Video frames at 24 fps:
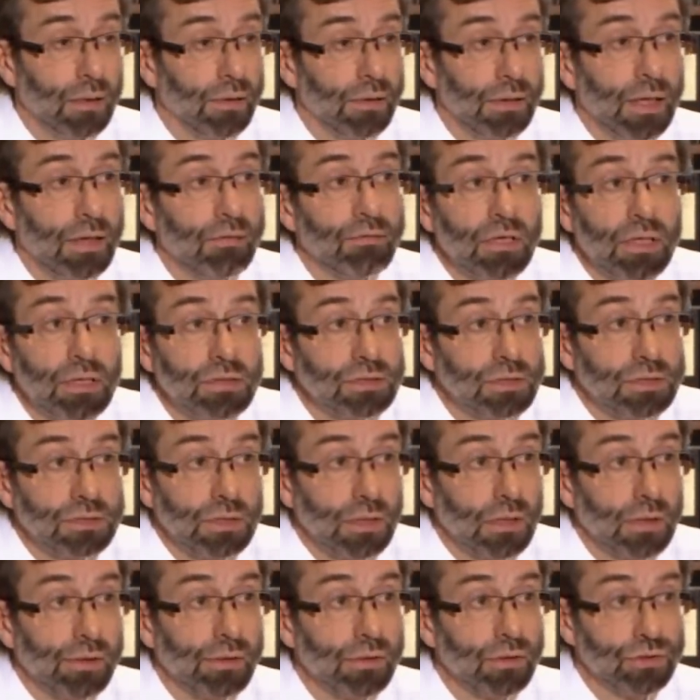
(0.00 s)
The evidence is
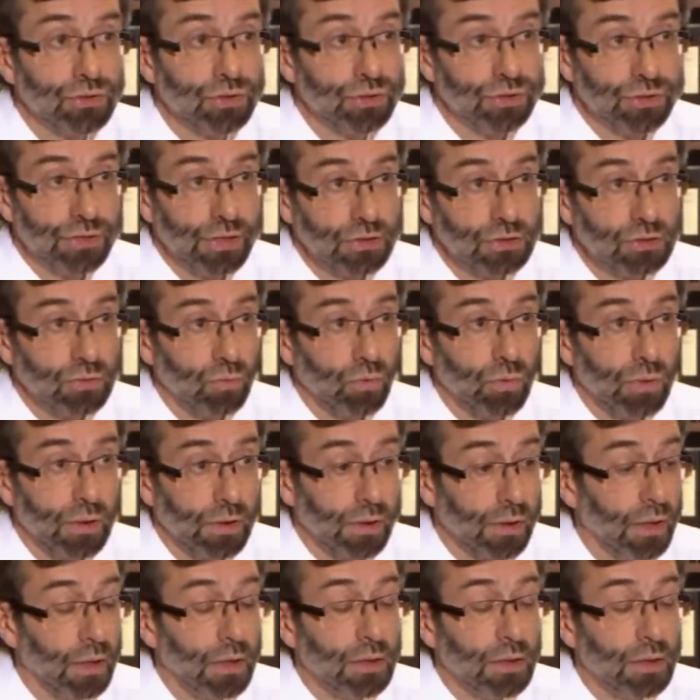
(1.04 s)
clear. It just doesn't work.